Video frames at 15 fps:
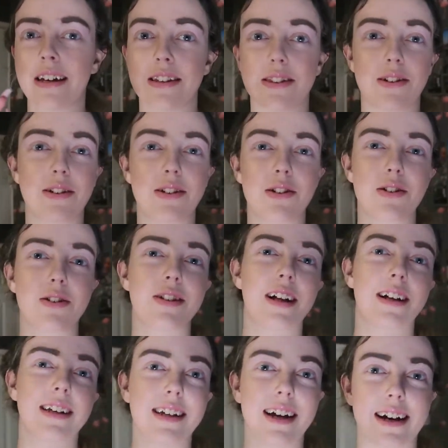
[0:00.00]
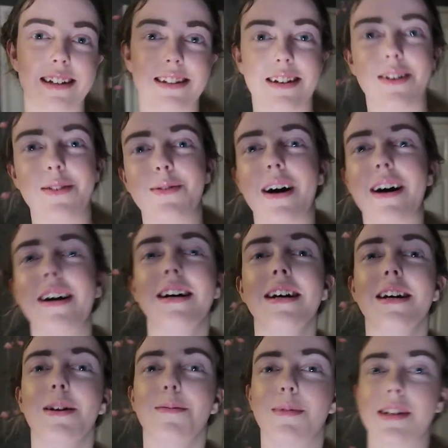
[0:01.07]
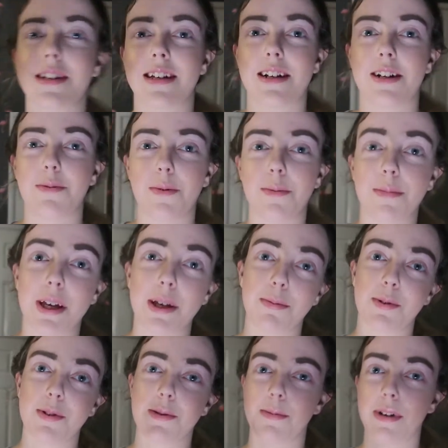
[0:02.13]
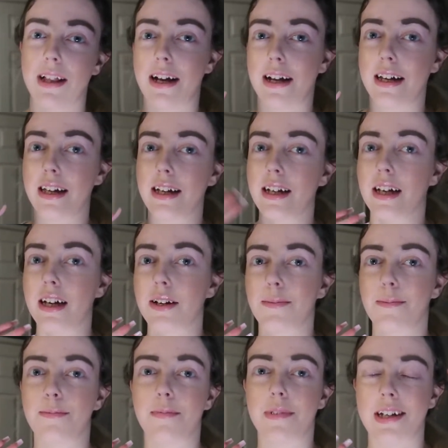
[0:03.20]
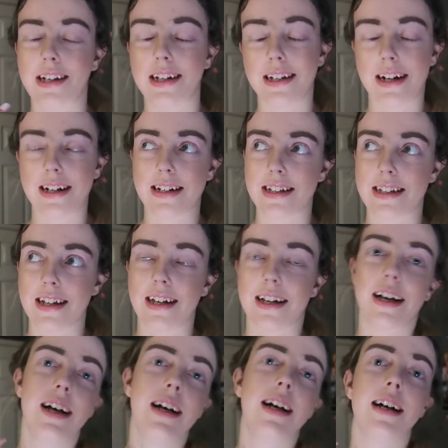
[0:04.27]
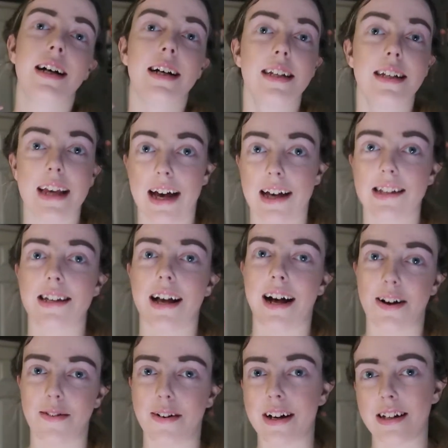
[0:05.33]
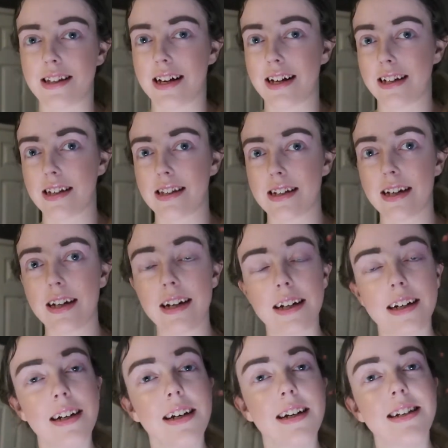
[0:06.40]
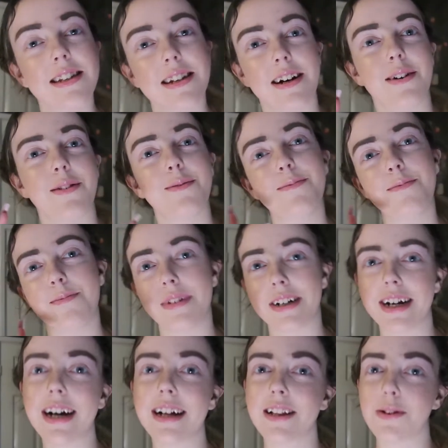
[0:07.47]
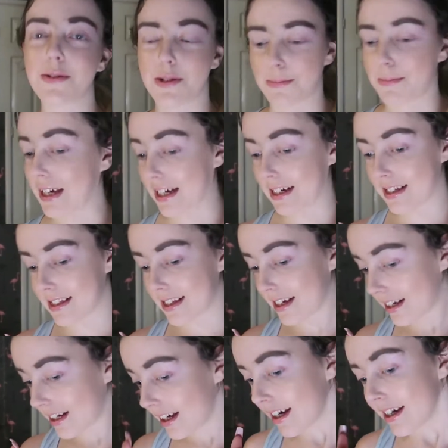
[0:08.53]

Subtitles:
I thought I'd just let you guys know that, because I don't want people to be like, you did edit it. Yes, I have had to edit it, so hello to me editing.